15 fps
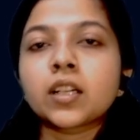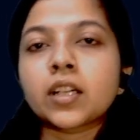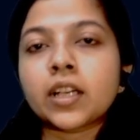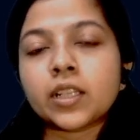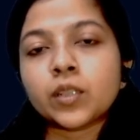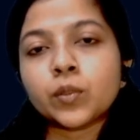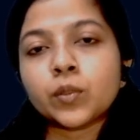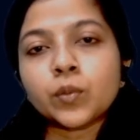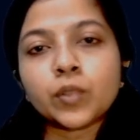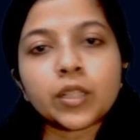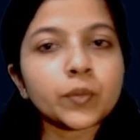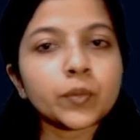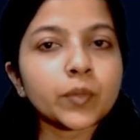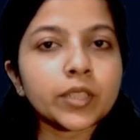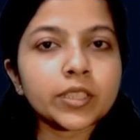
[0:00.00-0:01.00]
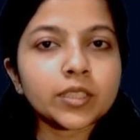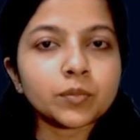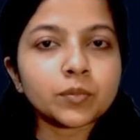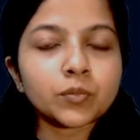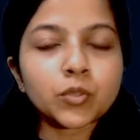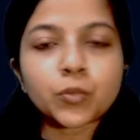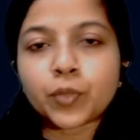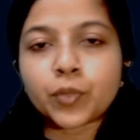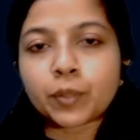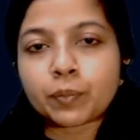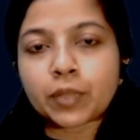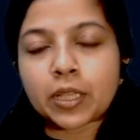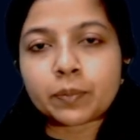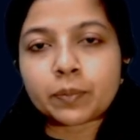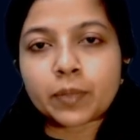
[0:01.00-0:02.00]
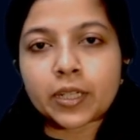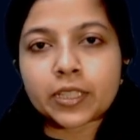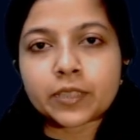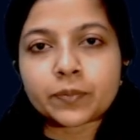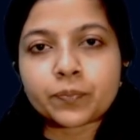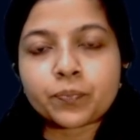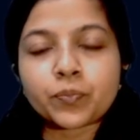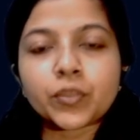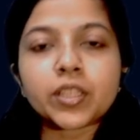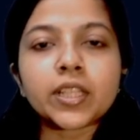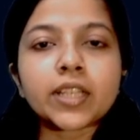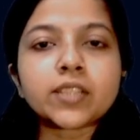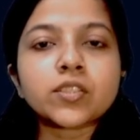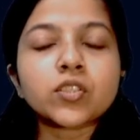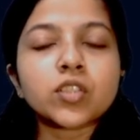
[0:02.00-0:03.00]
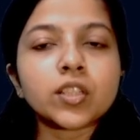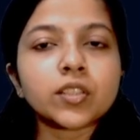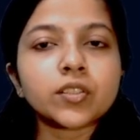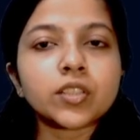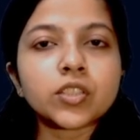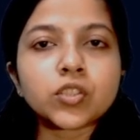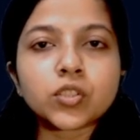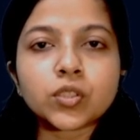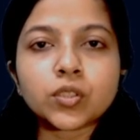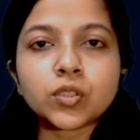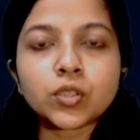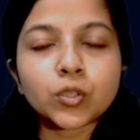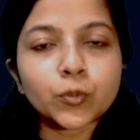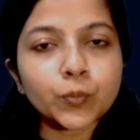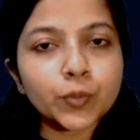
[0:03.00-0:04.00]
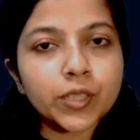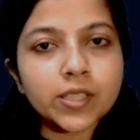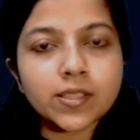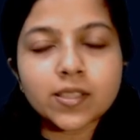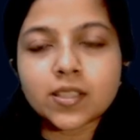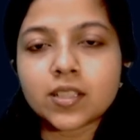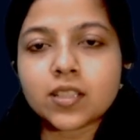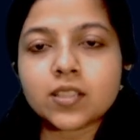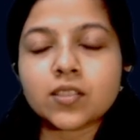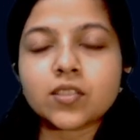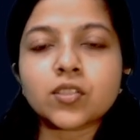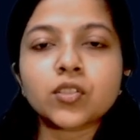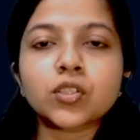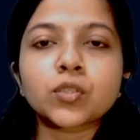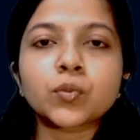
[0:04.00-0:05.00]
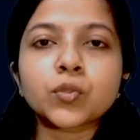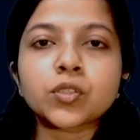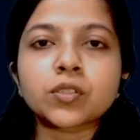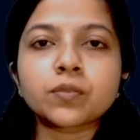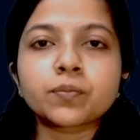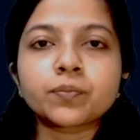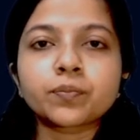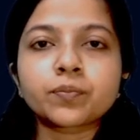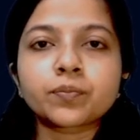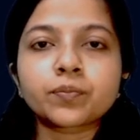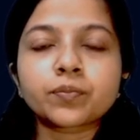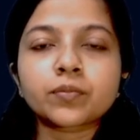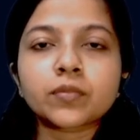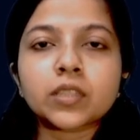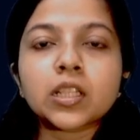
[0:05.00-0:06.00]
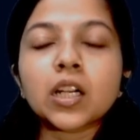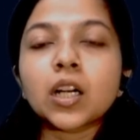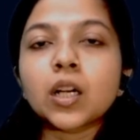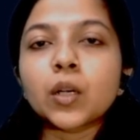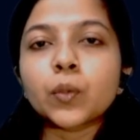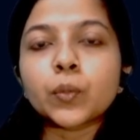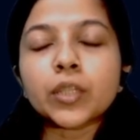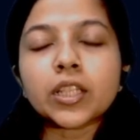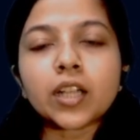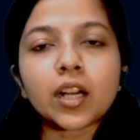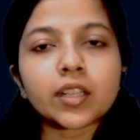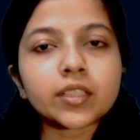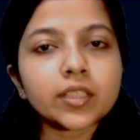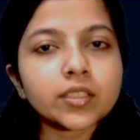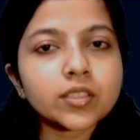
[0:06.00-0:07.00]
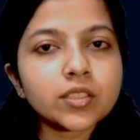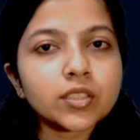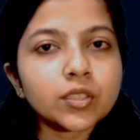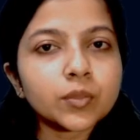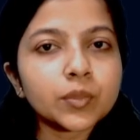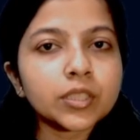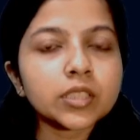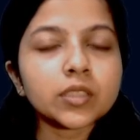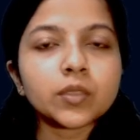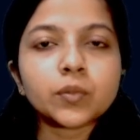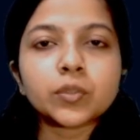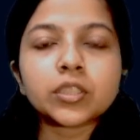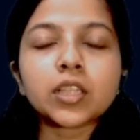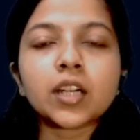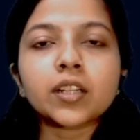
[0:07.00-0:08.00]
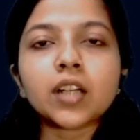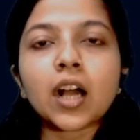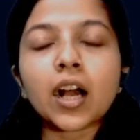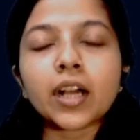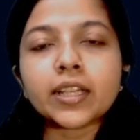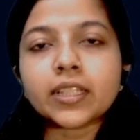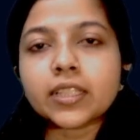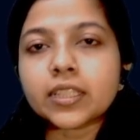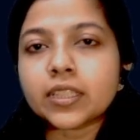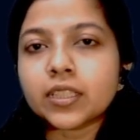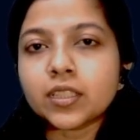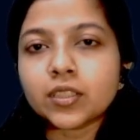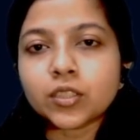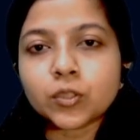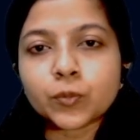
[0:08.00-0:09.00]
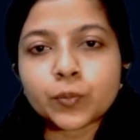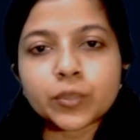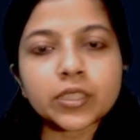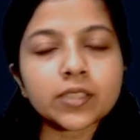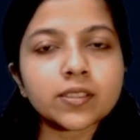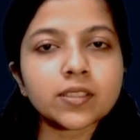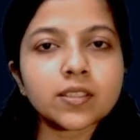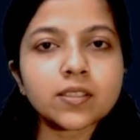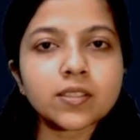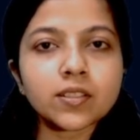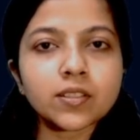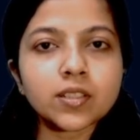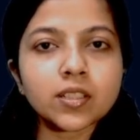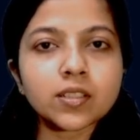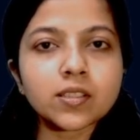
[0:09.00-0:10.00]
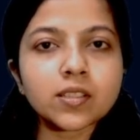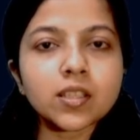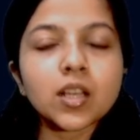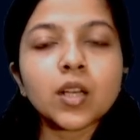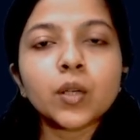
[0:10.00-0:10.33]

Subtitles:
Hello and welcome to Prep Alpine, the next generation UPSC institution. We are continuing with our high yield UPSC series